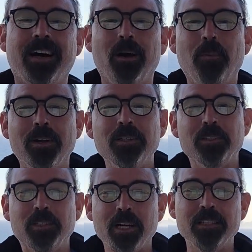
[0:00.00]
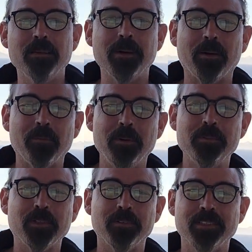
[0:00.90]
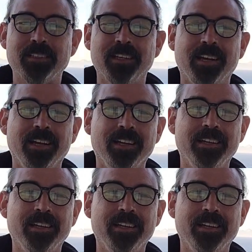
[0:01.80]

I wanted to talk to you about room service today.